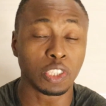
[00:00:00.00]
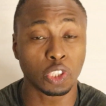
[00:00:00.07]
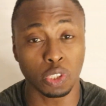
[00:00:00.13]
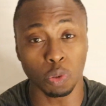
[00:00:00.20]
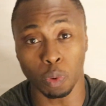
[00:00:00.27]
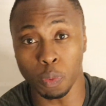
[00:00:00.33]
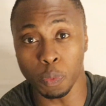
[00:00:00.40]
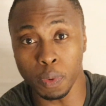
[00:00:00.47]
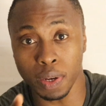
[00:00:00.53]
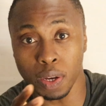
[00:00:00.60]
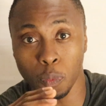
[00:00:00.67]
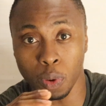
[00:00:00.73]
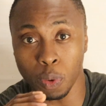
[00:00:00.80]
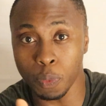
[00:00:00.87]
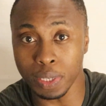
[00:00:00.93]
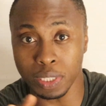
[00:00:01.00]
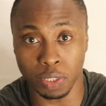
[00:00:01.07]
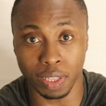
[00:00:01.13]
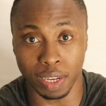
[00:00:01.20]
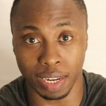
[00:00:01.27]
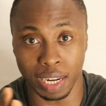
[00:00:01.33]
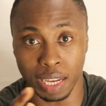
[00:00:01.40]
So when we went
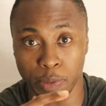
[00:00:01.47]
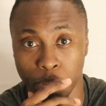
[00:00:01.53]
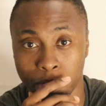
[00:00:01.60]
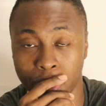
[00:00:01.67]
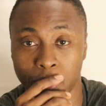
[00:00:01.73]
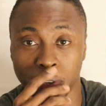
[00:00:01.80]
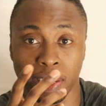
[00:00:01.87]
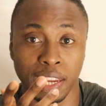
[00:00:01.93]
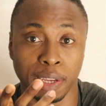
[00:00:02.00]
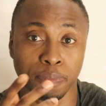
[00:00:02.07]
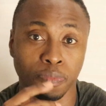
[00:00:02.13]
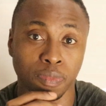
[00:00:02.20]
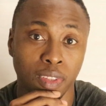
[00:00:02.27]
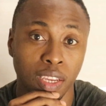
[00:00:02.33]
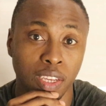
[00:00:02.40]
to the clubs, they're like, okay,